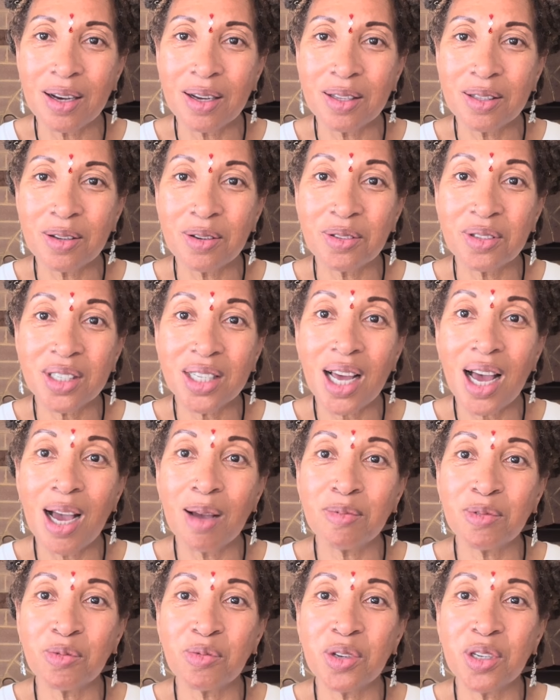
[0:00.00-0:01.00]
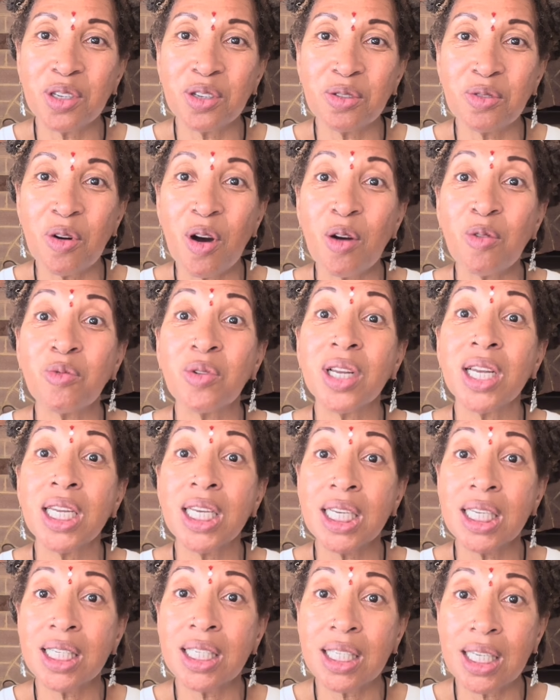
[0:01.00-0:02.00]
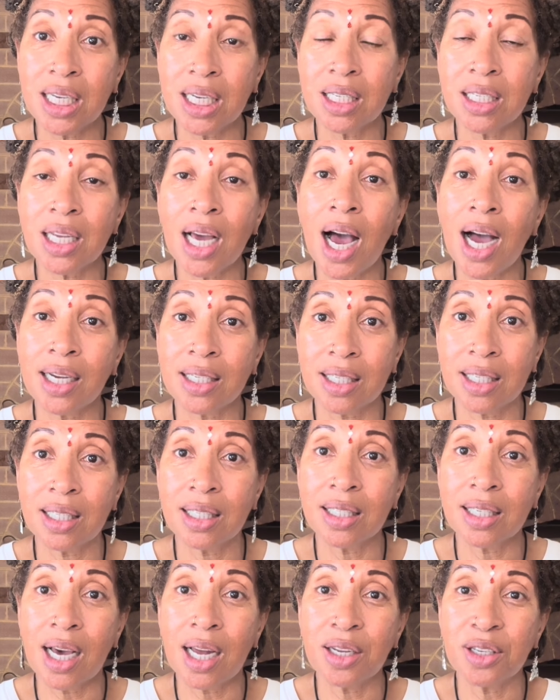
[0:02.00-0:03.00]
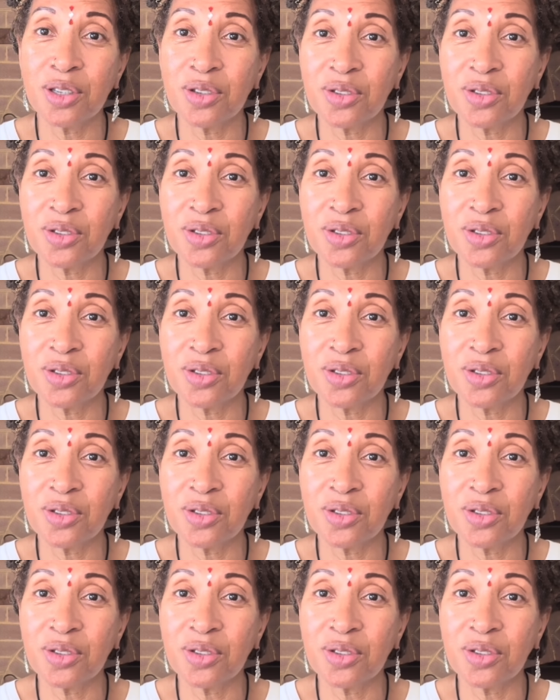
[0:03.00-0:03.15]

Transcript: those times when you are releasing toxins out of your